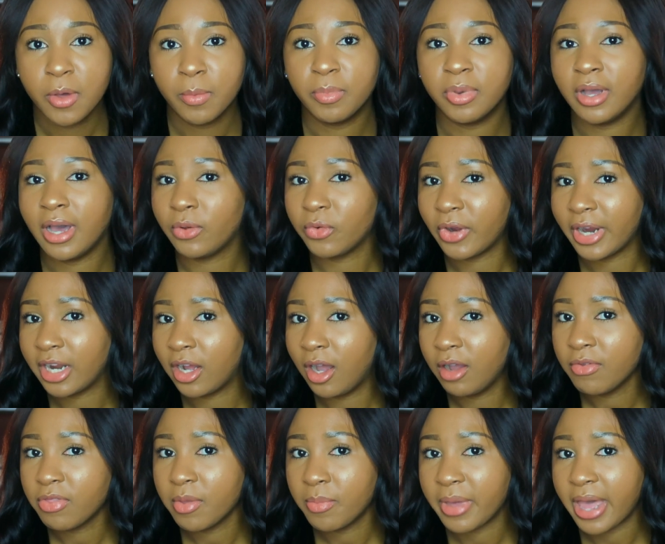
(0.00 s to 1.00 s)
but right
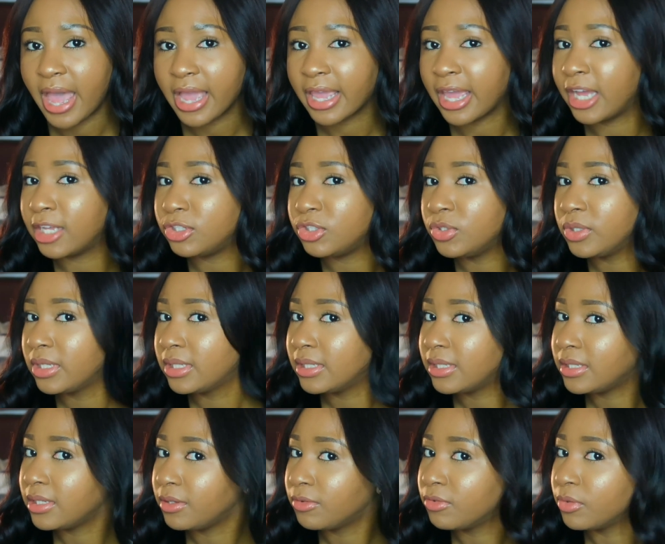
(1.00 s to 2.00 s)
off the back, as you can
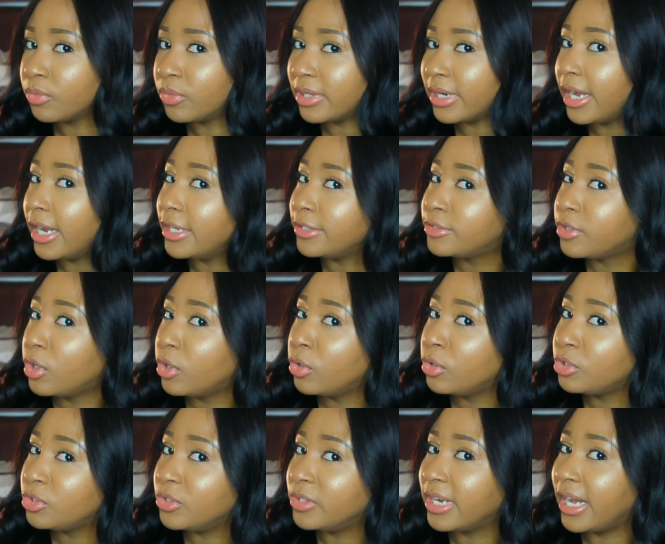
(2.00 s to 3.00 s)
see from what I
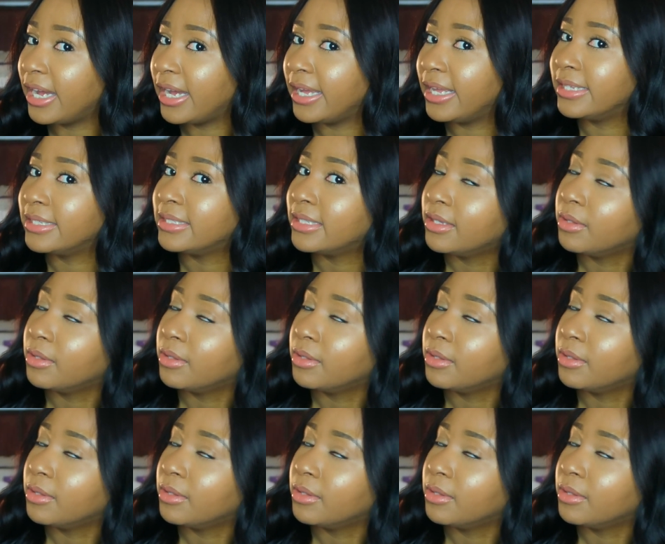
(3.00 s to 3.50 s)
told you guys,